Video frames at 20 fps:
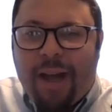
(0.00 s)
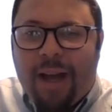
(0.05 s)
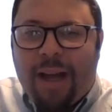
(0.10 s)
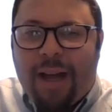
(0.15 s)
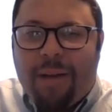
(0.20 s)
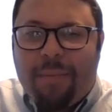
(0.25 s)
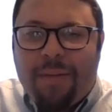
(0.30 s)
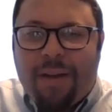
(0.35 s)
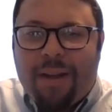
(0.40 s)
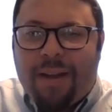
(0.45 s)

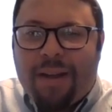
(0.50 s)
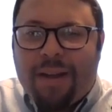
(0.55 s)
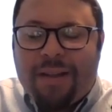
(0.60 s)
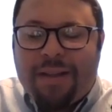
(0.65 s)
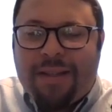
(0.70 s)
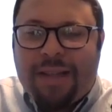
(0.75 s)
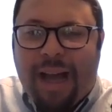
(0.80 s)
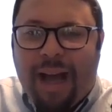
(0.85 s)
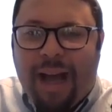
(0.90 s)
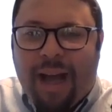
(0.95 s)

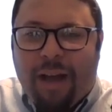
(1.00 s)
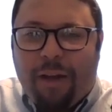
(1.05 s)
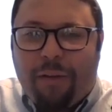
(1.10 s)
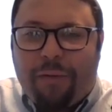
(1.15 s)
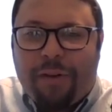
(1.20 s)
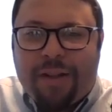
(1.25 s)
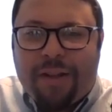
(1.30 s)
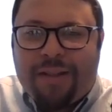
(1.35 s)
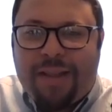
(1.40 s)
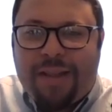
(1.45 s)
Chazal,
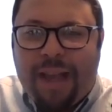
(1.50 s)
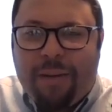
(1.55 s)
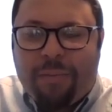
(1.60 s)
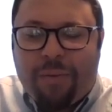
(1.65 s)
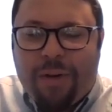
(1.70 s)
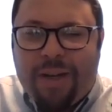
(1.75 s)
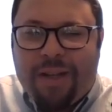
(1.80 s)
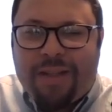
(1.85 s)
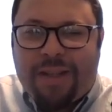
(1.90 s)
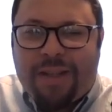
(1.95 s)
for the same
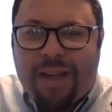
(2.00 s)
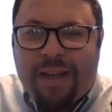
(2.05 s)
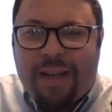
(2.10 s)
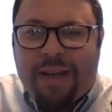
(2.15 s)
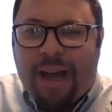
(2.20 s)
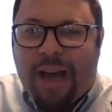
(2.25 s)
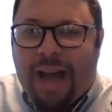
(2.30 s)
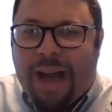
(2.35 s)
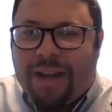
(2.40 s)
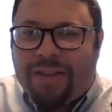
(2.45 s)

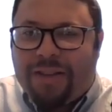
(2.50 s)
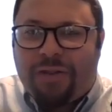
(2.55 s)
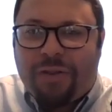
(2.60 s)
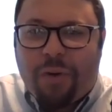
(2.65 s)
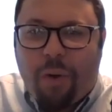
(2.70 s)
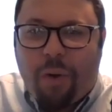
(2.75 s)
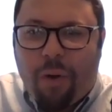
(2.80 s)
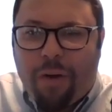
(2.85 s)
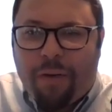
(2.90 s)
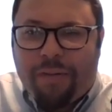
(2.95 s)
reason, authored
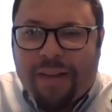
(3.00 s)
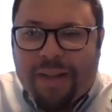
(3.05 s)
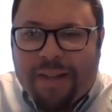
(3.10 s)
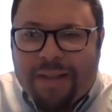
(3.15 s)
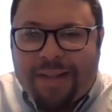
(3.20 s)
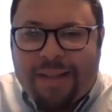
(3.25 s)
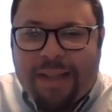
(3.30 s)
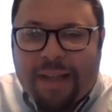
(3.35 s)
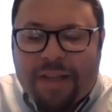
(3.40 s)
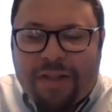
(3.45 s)
all of
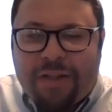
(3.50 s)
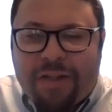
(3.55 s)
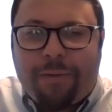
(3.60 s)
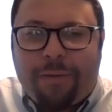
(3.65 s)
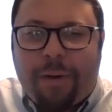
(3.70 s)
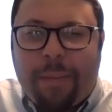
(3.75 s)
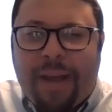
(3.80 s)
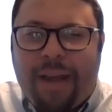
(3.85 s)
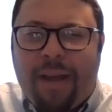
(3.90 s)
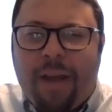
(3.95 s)
these things. So
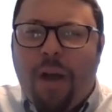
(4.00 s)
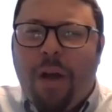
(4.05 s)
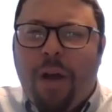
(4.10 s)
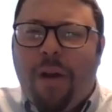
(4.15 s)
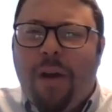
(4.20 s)
from a